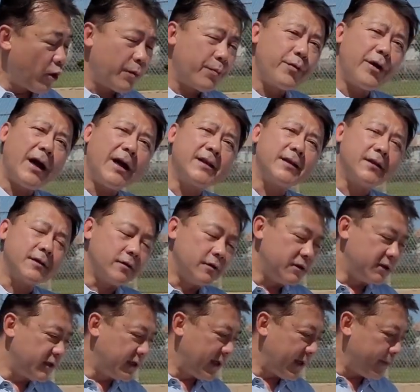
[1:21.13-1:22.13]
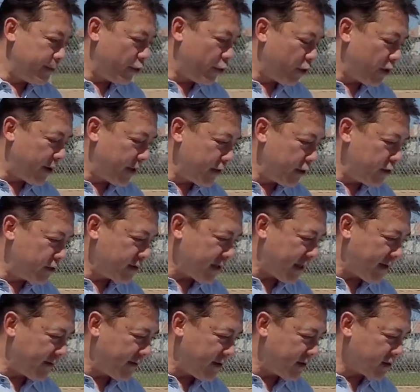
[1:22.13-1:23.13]
practical. You can get more use out
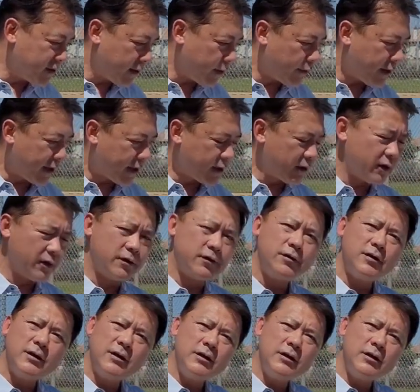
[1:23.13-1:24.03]
of these on the regular